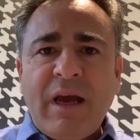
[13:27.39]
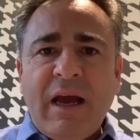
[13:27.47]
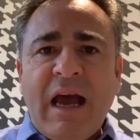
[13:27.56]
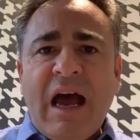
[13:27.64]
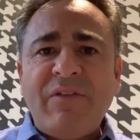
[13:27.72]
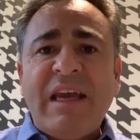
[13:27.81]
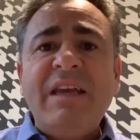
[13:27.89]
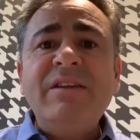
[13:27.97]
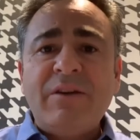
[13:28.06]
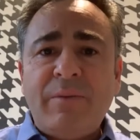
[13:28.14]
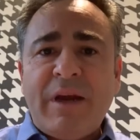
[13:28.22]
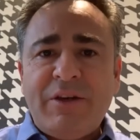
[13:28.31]
have
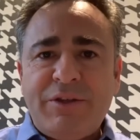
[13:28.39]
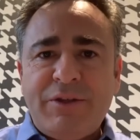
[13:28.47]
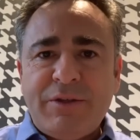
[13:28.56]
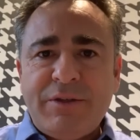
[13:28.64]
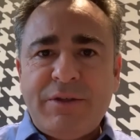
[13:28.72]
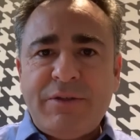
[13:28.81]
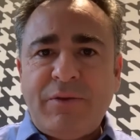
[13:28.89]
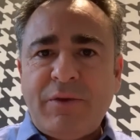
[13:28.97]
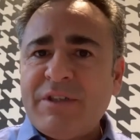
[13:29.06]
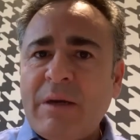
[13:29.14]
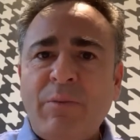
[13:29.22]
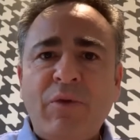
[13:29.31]
interventions, for
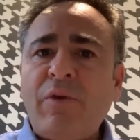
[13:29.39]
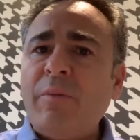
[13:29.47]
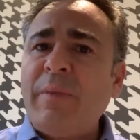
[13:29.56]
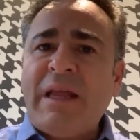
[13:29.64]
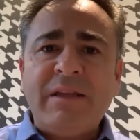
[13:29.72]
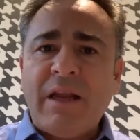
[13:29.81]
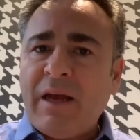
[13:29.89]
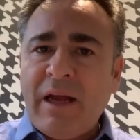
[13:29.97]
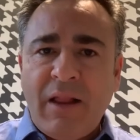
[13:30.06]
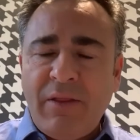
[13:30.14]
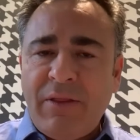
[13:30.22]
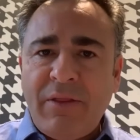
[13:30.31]
example, for mental
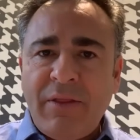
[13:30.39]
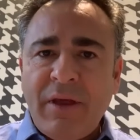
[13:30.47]
health,